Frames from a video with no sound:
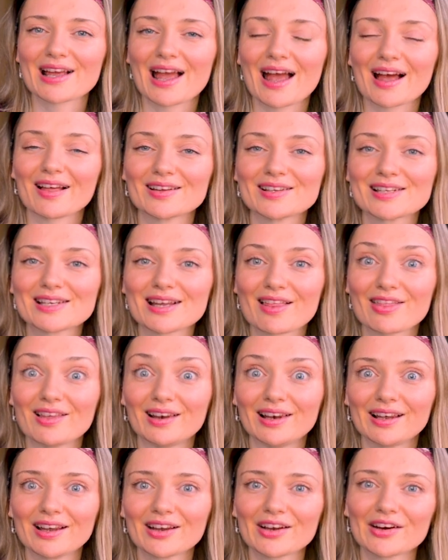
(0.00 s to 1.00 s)
And the
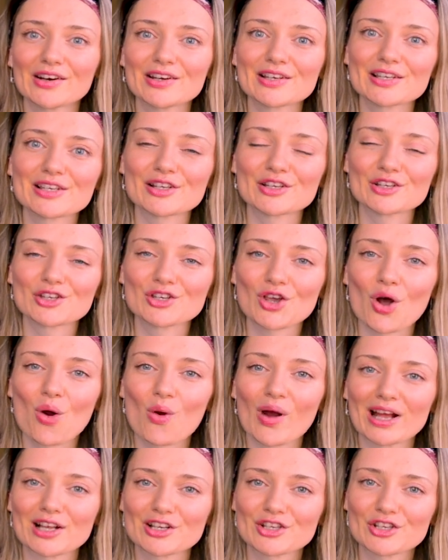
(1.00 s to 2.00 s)
linkers so
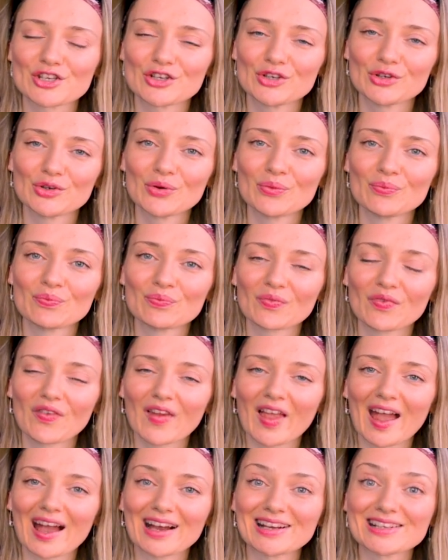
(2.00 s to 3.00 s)
as to
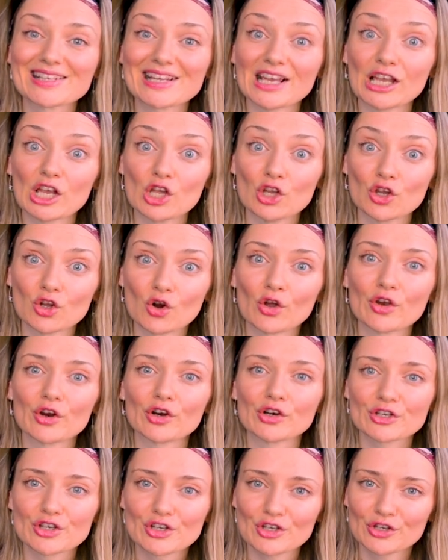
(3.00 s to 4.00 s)
and in
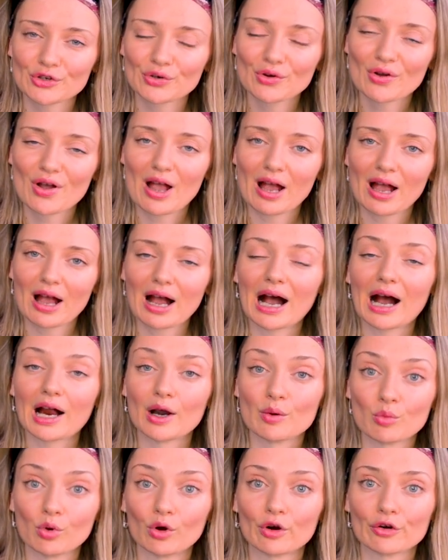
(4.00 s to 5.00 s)
order to
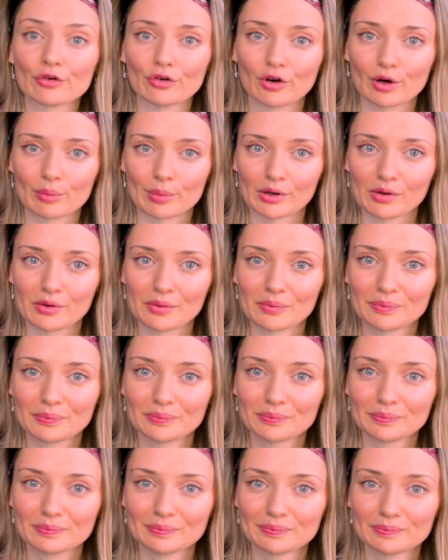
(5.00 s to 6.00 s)
are more formal.
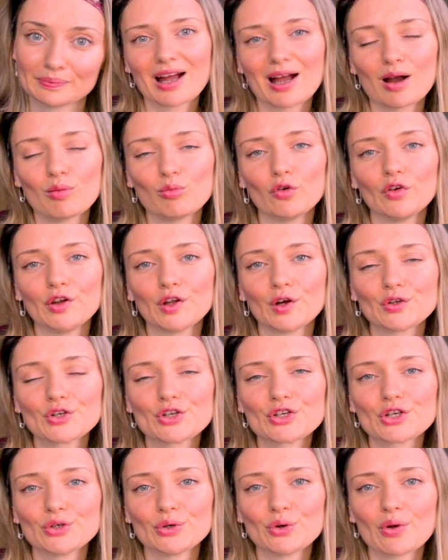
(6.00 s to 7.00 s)
Moving on
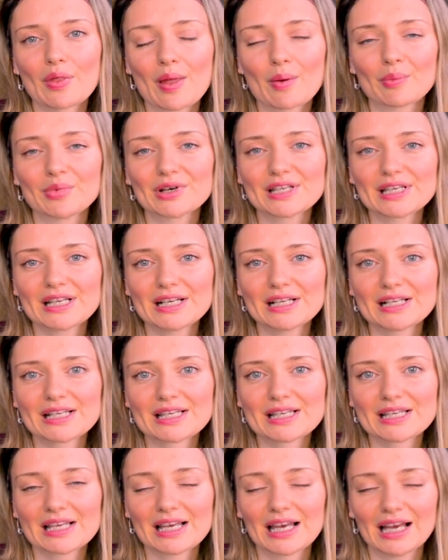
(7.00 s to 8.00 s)
to number
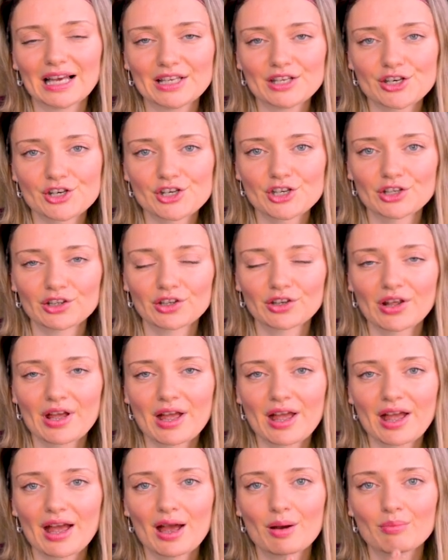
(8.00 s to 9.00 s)
six, addition.
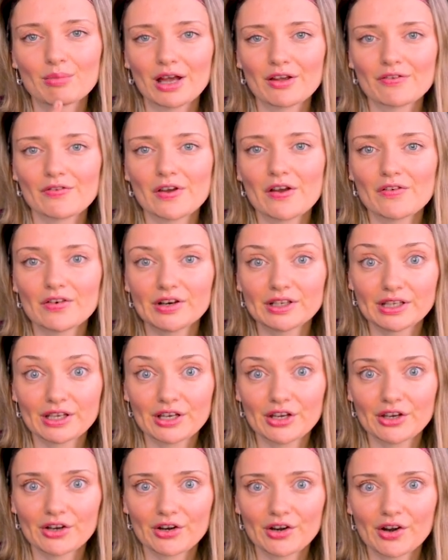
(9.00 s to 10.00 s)
My favorite
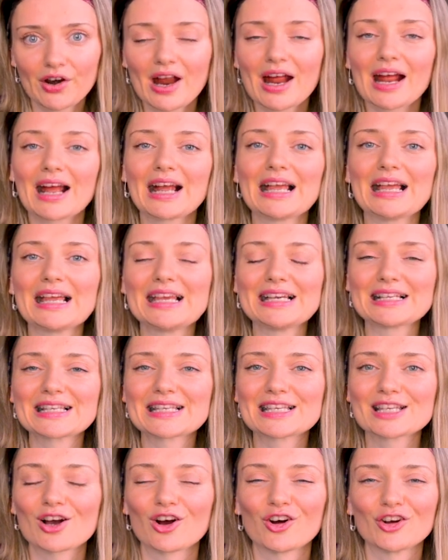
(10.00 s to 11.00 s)
here
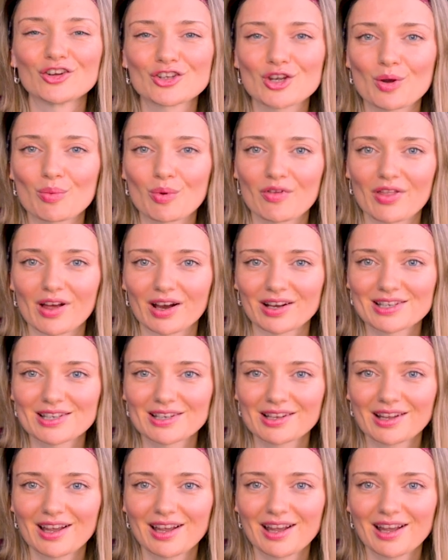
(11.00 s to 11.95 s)
is on top of that.